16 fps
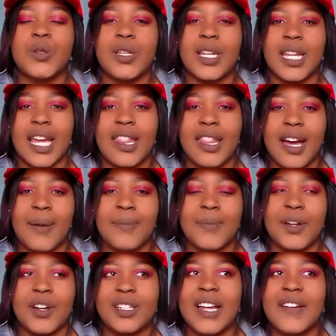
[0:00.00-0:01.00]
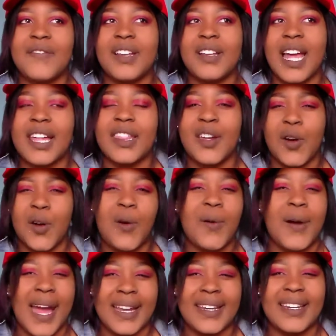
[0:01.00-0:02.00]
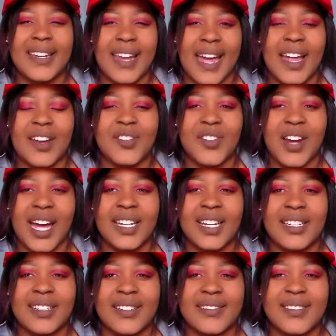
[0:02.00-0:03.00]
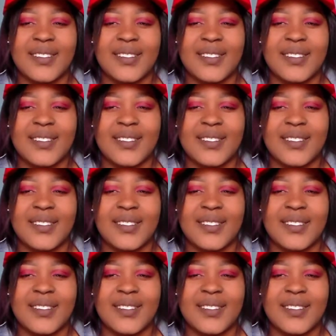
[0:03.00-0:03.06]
together because I feel like they go hand in hand, right?